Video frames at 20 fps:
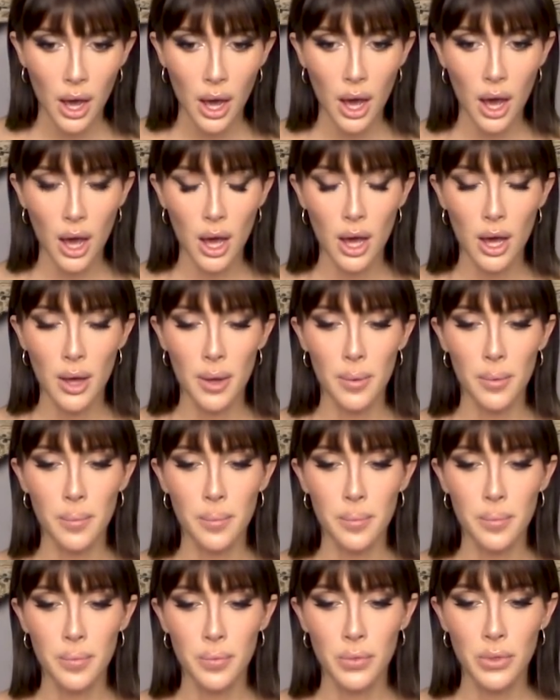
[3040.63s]

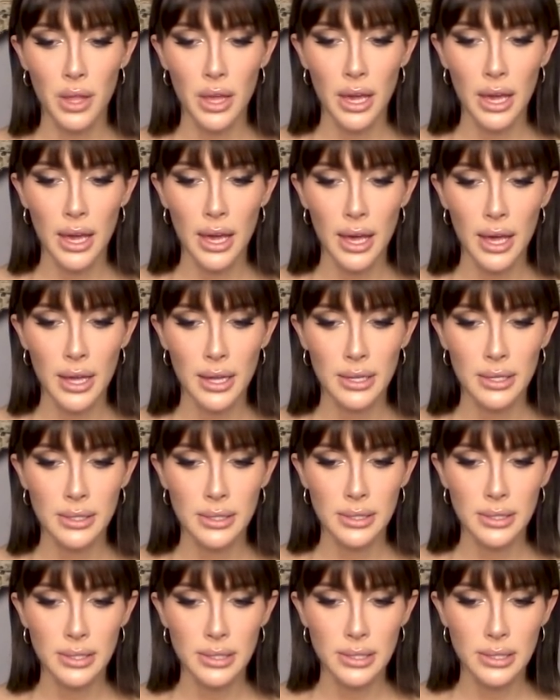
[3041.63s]
Um
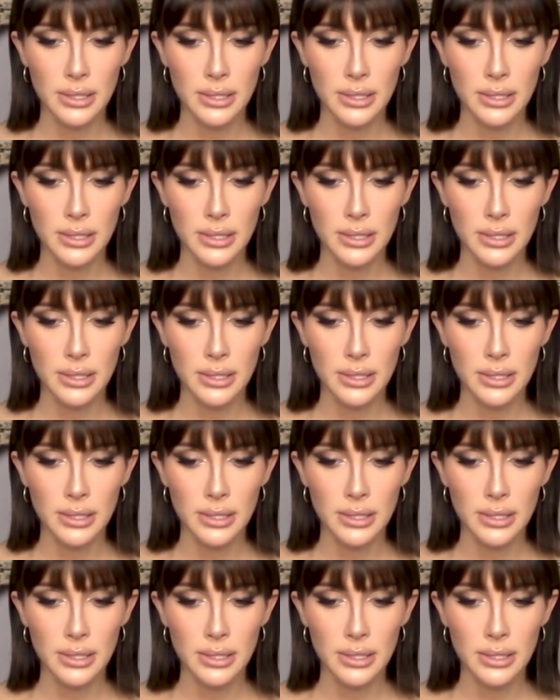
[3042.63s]
and